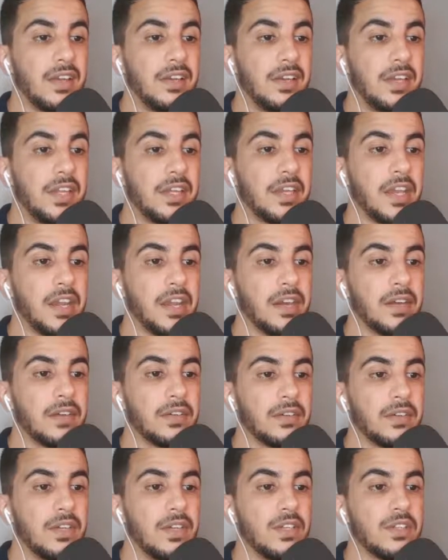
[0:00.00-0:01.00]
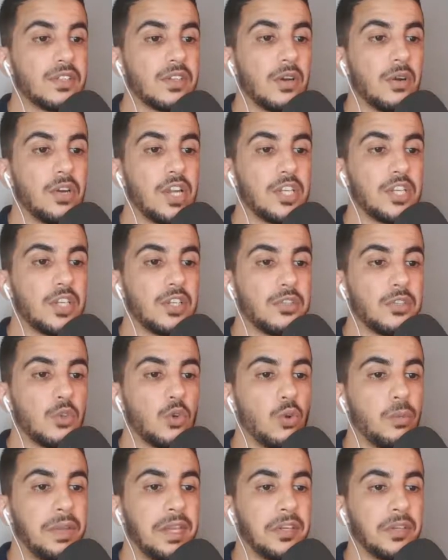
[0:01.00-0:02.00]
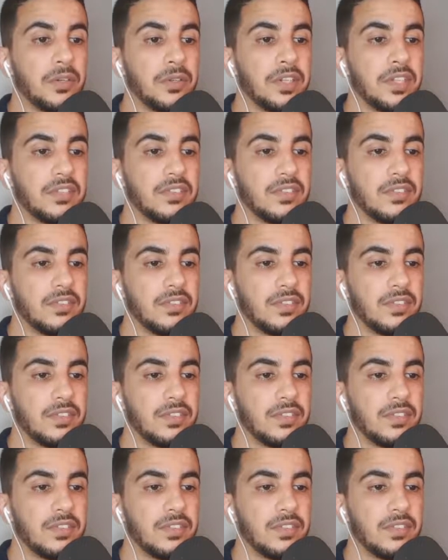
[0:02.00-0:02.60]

a link here. So let's just zoom in on it